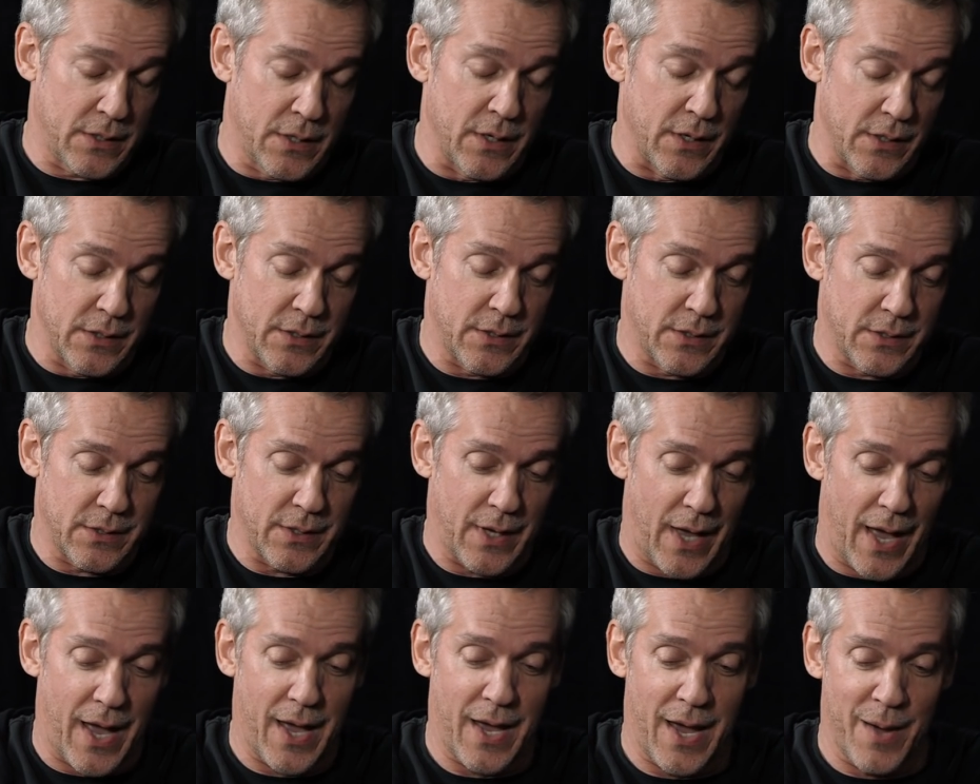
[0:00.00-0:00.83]
because
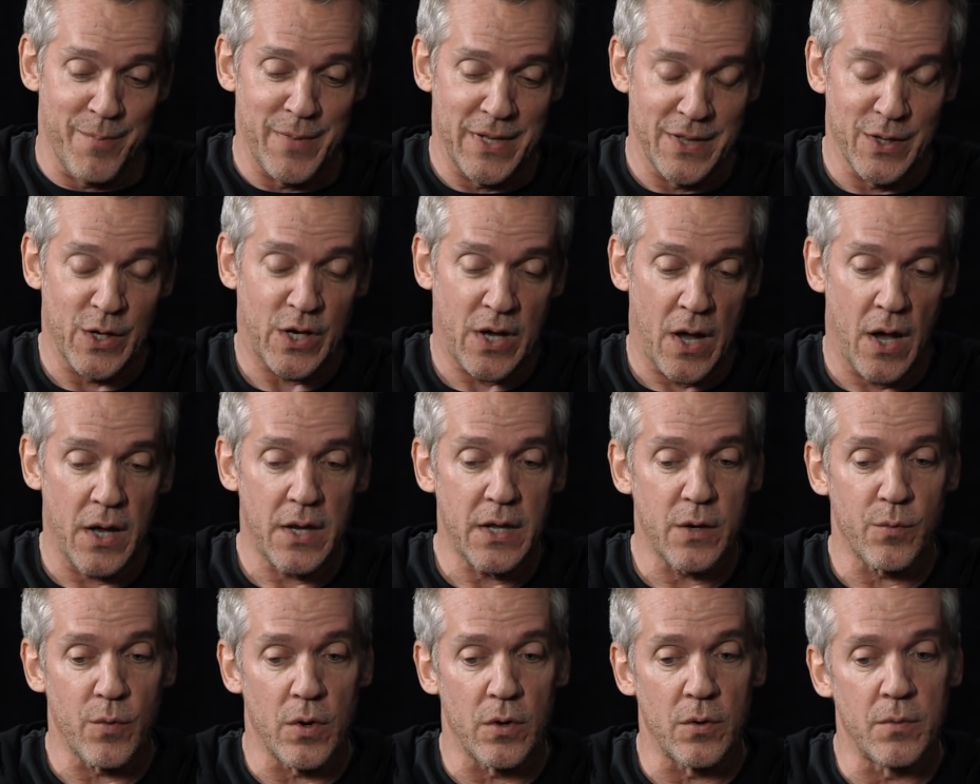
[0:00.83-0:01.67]
I'm in the
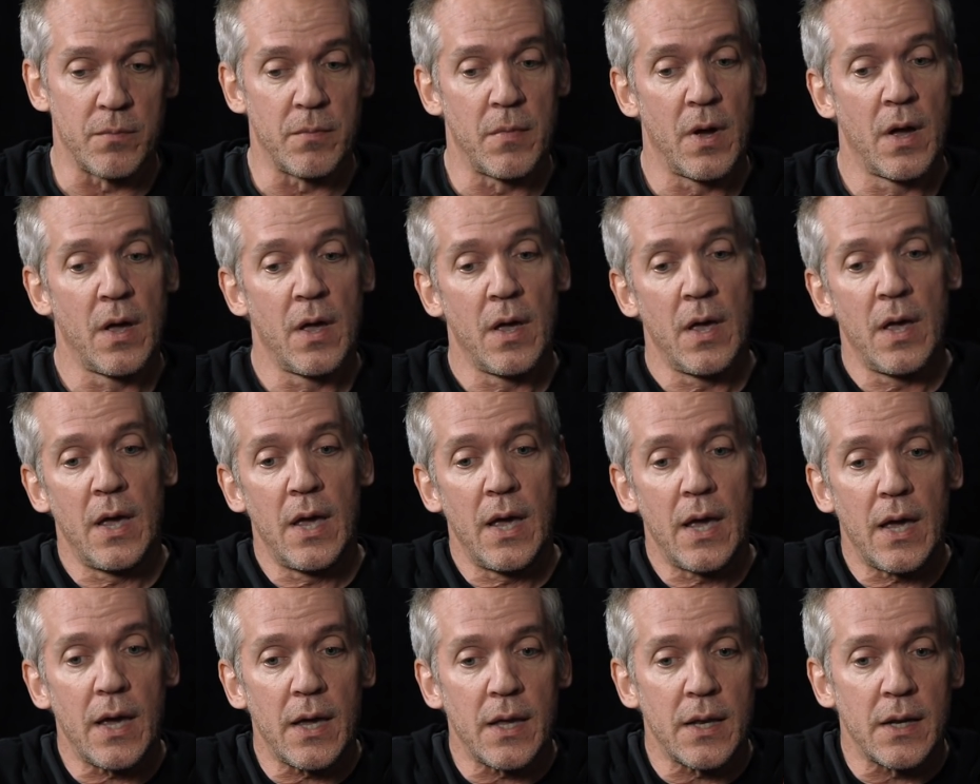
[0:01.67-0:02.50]
cutting room
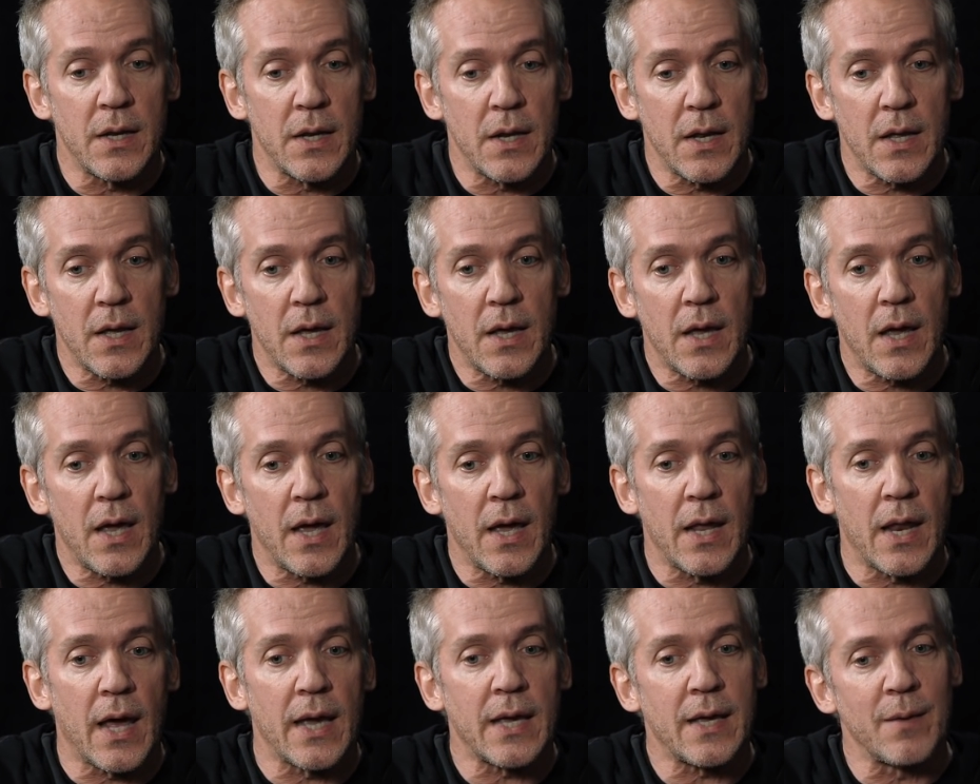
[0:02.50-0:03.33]

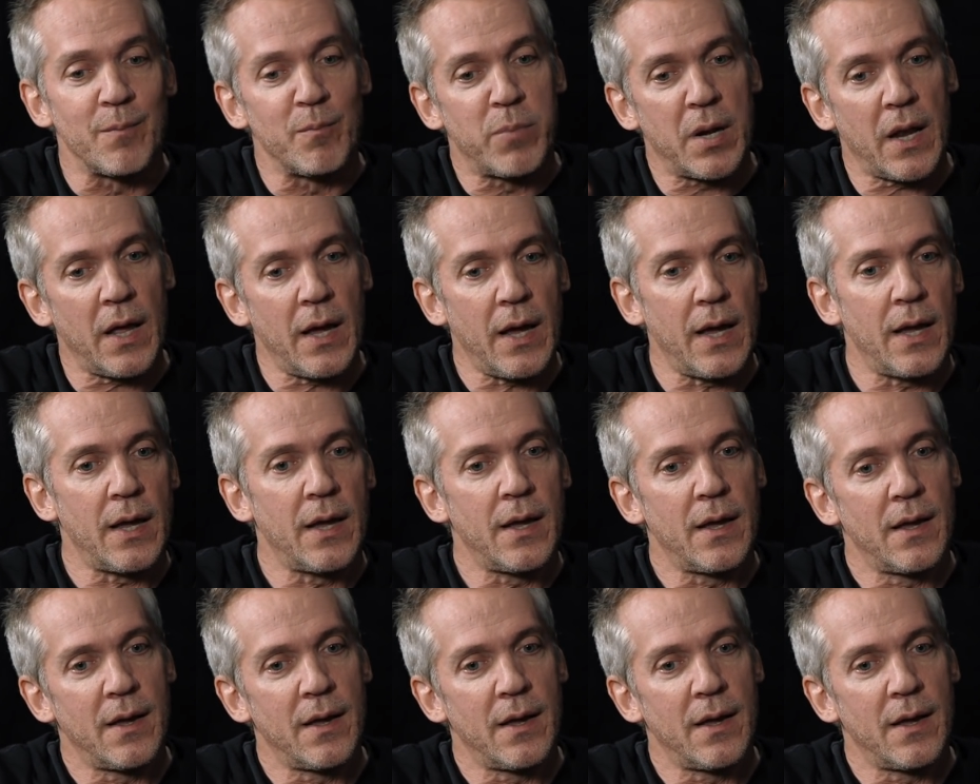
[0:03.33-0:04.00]
and I can play